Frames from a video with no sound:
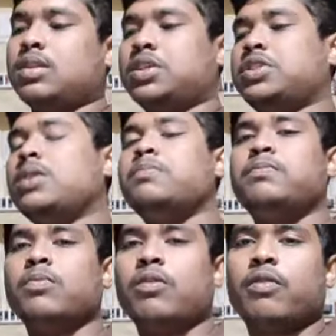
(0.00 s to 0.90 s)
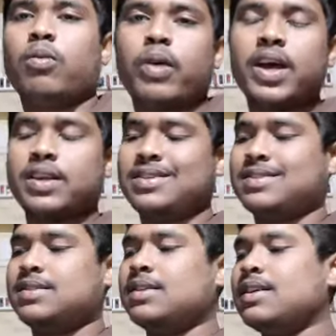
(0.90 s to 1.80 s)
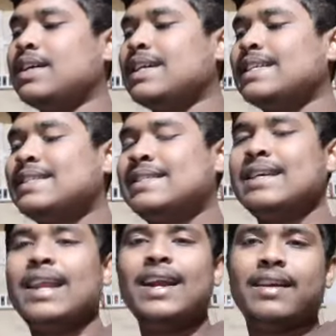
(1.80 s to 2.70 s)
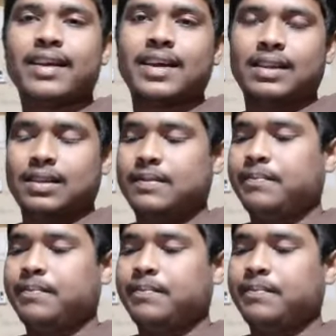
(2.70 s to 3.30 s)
The shape of a wire is cylindrical.